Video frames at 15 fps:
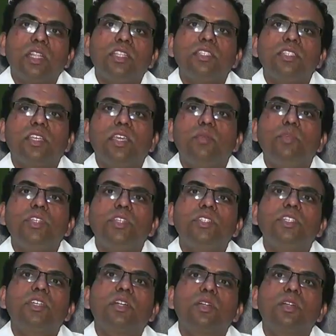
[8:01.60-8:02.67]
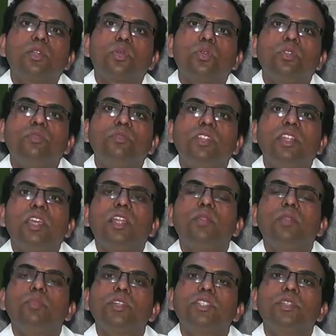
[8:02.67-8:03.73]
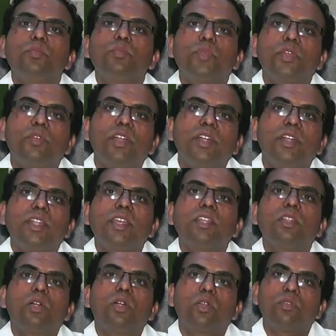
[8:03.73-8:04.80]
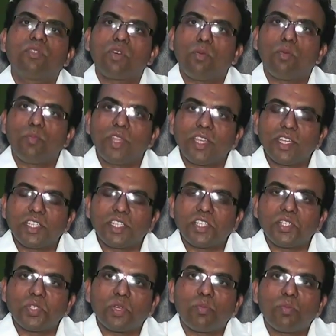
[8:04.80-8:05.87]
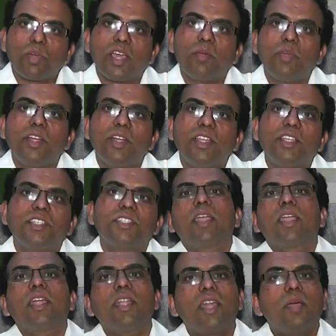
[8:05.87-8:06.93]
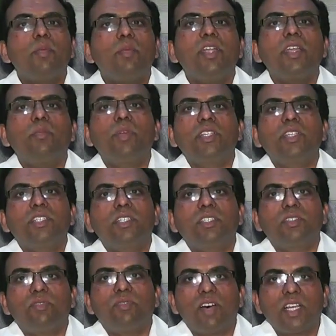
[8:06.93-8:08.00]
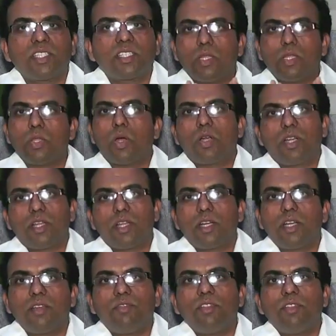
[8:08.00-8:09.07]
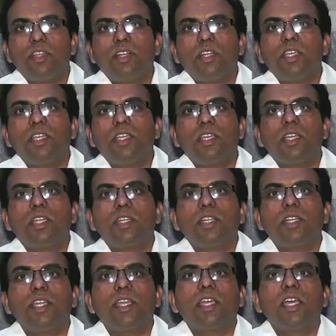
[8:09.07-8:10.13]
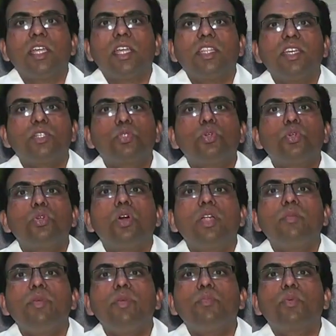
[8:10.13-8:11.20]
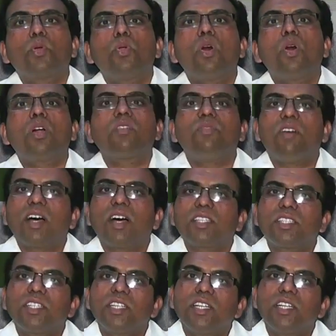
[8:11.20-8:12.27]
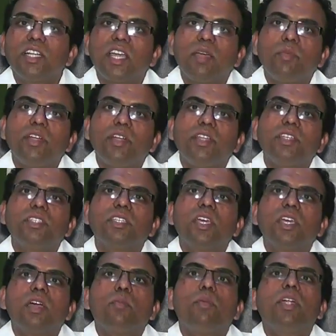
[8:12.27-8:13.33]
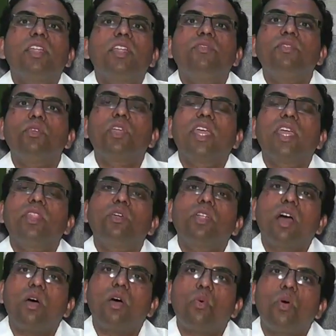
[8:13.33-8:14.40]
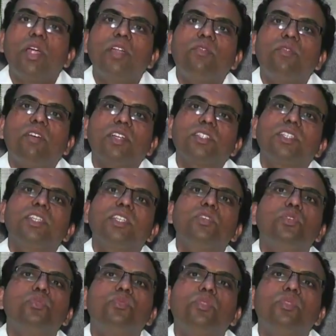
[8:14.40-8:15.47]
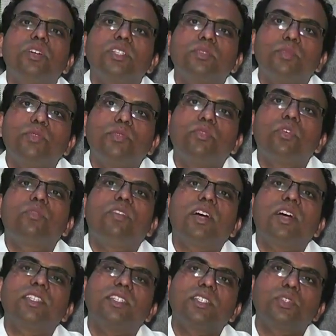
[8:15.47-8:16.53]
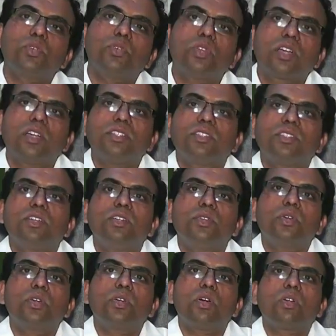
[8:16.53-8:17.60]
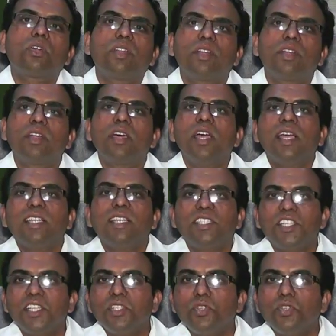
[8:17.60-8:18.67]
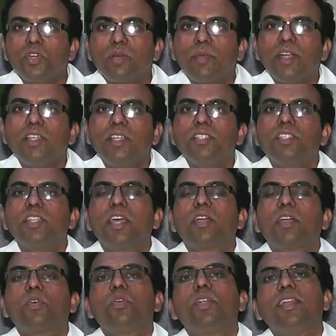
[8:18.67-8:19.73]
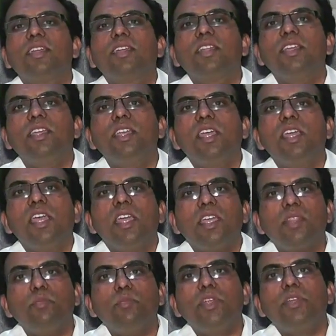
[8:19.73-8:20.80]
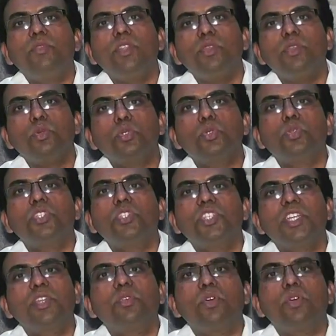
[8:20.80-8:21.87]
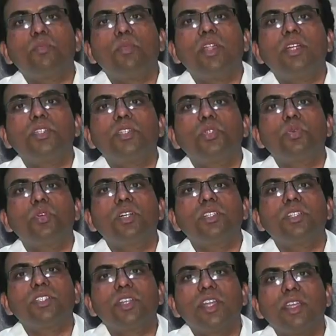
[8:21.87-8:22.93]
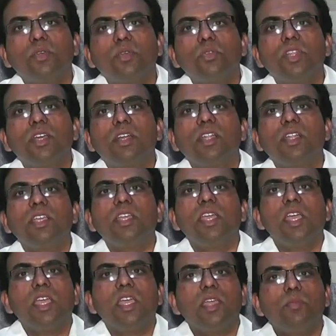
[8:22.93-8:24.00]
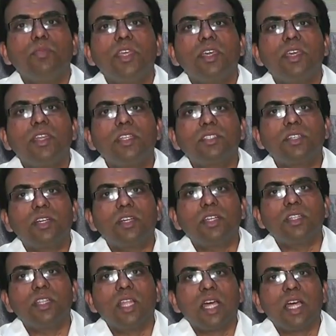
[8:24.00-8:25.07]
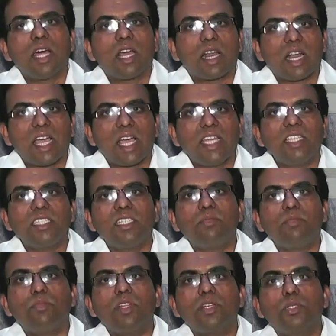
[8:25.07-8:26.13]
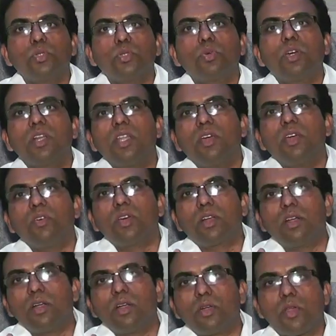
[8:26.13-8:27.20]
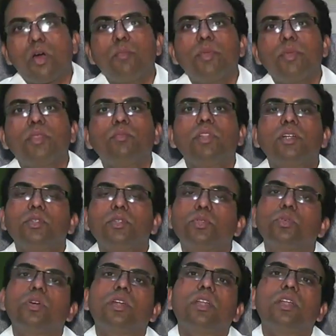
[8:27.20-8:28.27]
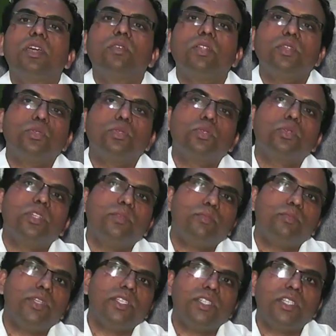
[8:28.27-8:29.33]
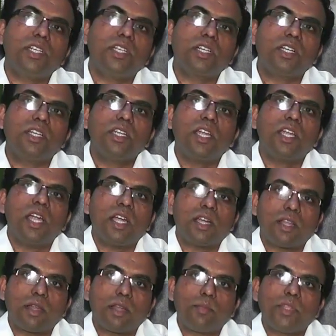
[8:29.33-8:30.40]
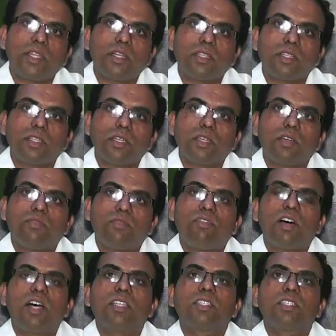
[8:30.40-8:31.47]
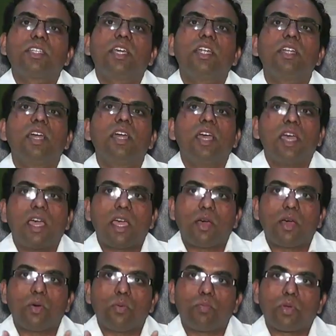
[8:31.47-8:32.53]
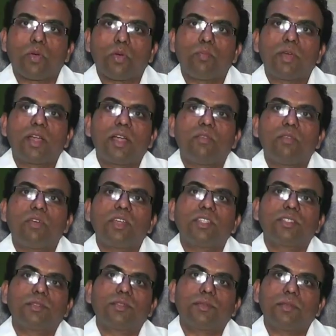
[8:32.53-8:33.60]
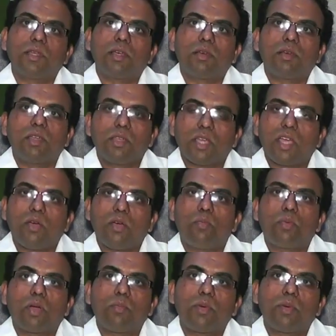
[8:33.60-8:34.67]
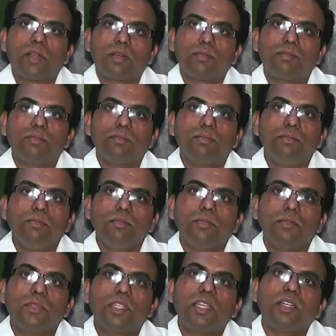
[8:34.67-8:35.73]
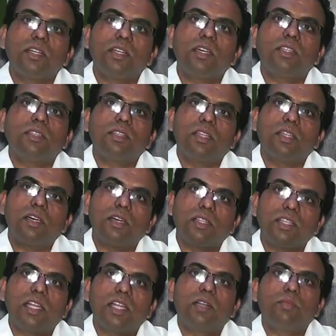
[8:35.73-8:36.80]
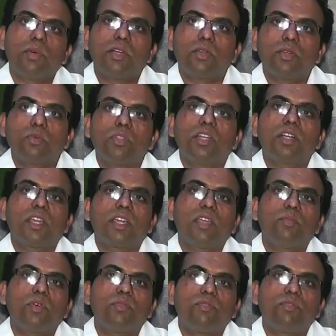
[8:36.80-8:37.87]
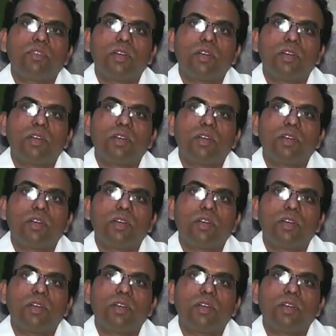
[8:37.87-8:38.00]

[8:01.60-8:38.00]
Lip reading: this ABC control will help us in preventing lot of complications of diabetes. Can diabetic patients fast? Not, definitely. There should not be prolonged fasting in diabetes. But if you cannot avoid fasting, you first, before fasting, should consult your doctor, change your medicine accordingly. In between, you should check your blood sugars regularly. If there is sudden rise in blood sugar level or drop in blood sugar level, you should immediately terminate the fast and have proper advice, have proper thing done that particular time.